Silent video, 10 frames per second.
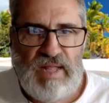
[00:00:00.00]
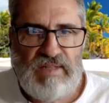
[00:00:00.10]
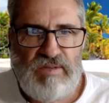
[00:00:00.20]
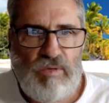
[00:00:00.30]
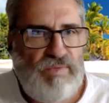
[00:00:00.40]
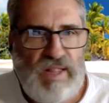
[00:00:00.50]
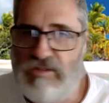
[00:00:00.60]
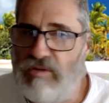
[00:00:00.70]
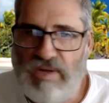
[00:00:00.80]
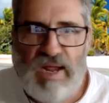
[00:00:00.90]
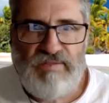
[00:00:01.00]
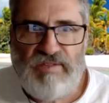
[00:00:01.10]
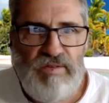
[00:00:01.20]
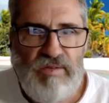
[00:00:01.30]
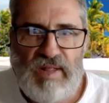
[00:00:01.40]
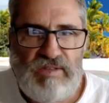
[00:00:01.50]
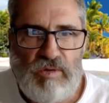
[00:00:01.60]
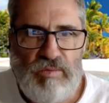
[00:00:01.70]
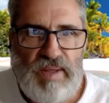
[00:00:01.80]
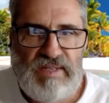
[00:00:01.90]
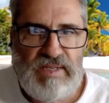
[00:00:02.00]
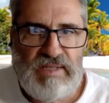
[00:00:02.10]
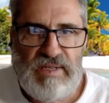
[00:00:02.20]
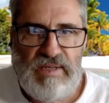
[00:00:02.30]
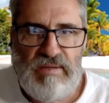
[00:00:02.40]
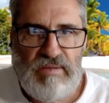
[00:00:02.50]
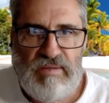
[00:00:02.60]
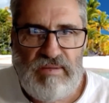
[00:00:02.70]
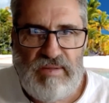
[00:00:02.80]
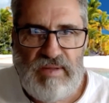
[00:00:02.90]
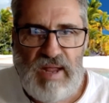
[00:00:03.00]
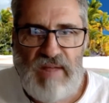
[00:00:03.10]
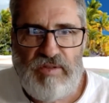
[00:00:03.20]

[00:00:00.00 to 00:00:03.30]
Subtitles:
all you have to do. That's all basically you have to